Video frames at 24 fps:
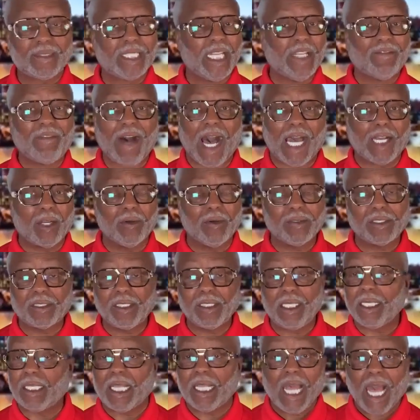If I don't
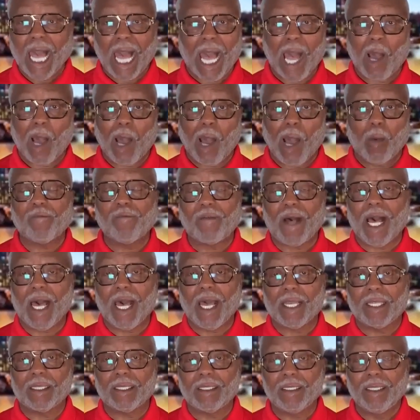seek, I won't
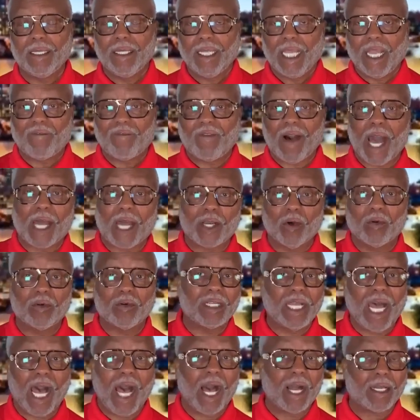find. If I
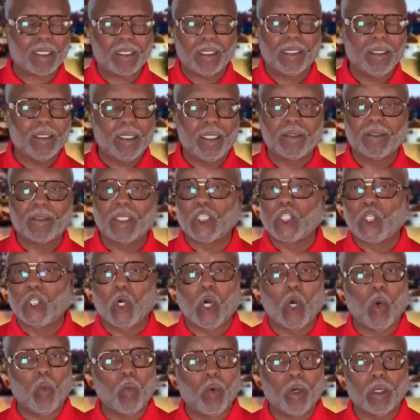don't knock, the
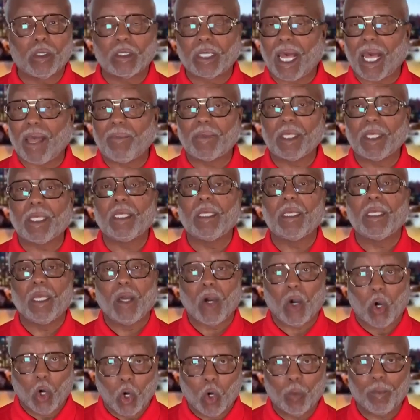door will not be
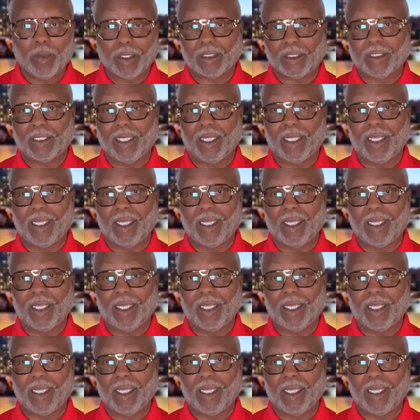opened.